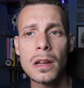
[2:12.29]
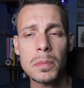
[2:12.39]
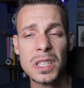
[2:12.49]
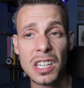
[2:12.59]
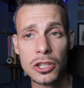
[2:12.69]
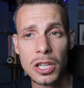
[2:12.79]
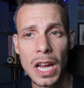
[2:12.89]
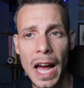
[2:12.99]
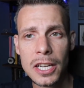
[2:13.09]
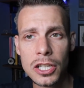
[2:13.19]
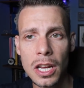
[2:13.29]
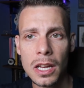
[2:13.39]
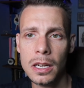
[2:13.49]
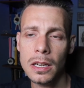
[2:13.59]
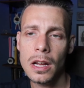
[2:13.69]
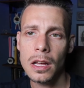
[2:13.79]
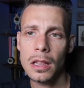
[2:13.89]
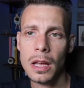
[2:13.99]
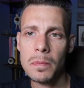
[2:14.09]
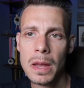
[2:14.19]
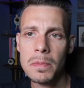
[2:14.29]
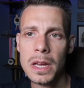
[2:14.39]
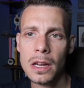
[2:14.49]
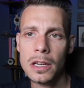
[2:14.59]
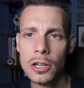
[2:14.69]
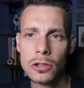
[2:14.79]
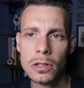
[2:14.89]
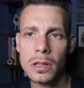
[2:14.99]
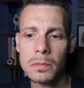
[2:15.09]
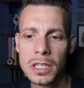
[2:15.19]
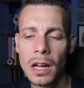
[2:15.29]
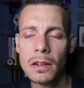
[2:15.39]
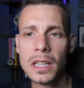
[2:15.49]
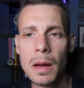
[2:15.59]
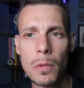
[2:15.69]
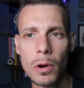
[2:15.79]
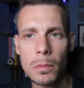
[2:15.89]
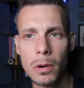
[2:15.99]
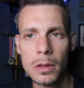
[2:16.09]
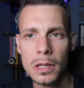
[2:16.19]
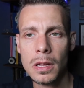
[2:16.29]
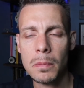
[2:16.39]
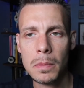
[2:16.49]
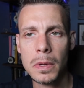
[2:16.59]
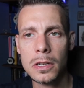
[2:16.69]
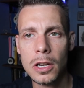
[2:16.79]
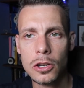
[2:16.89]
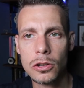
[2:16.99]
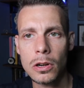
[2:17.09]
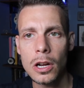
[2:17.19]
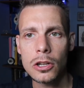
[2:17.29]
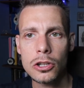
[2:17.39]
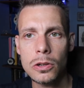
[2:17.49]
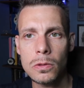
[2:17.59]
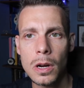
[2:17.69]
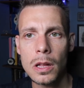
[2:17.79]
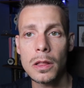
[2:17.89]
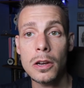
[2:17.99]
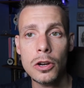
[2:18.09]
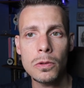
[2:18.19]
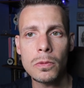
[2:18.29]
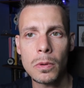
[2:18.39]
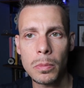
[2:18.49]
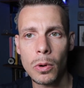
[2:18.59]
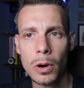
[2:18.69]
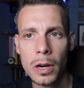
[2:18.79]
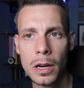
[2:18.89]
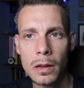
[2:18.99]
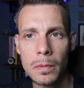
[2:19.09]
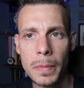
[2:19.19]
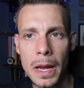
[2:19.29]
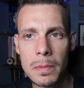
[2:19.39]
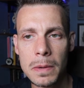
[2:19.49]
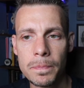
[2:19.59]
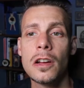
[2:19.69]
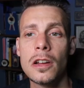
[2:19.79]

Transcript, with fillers: potentially agitated, they may be a danger to themselves, and more importantly, they may be a danger to the newborn baby.